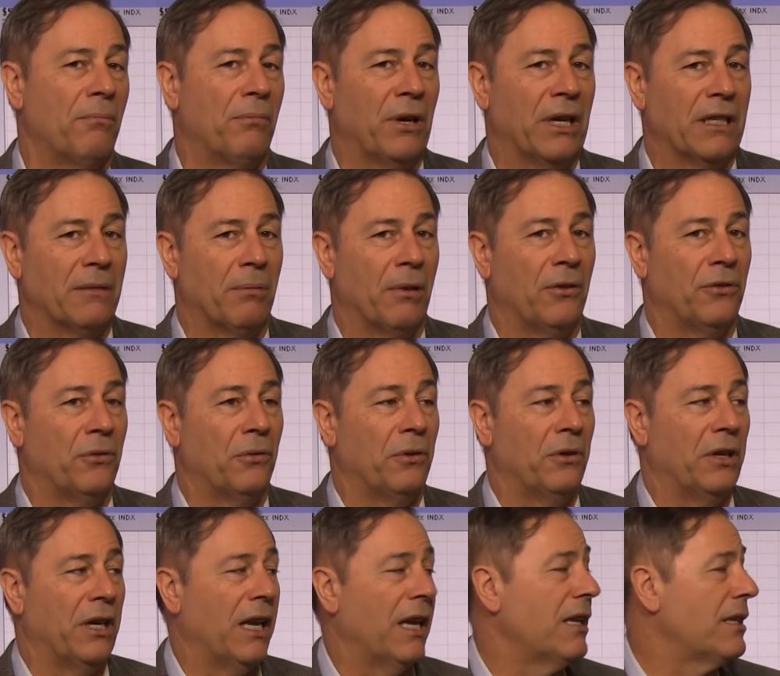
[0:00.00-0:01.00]
breaks below
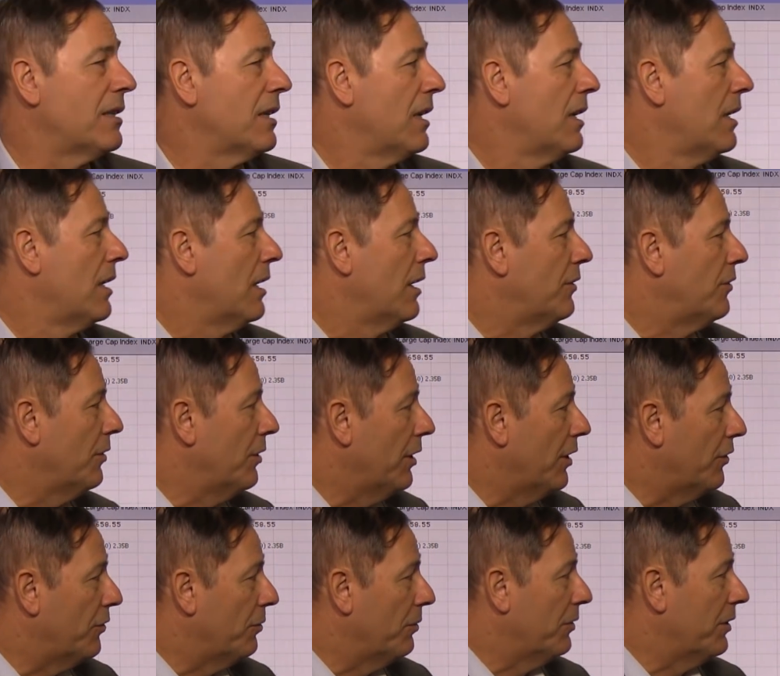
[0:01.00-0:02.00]
200 days, the
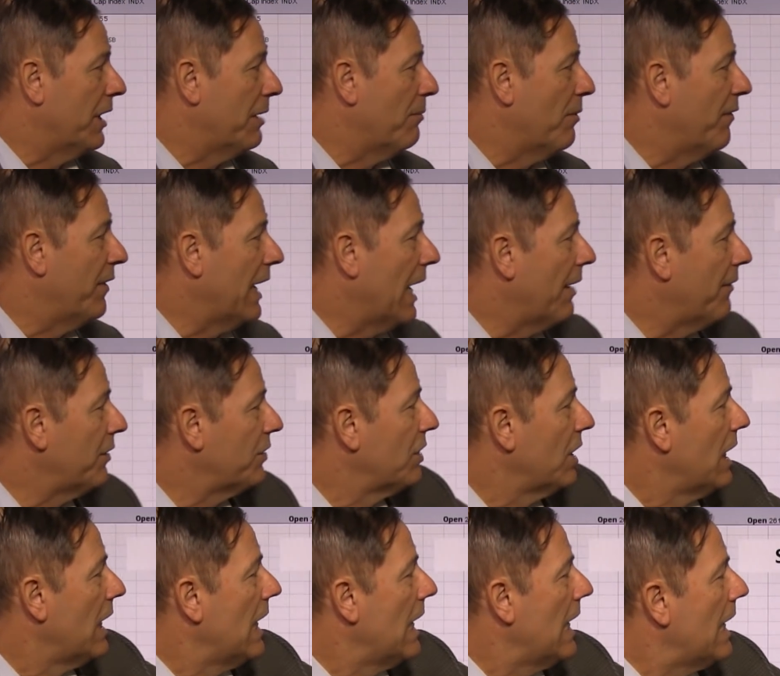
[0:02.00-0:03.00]
200-day moving average.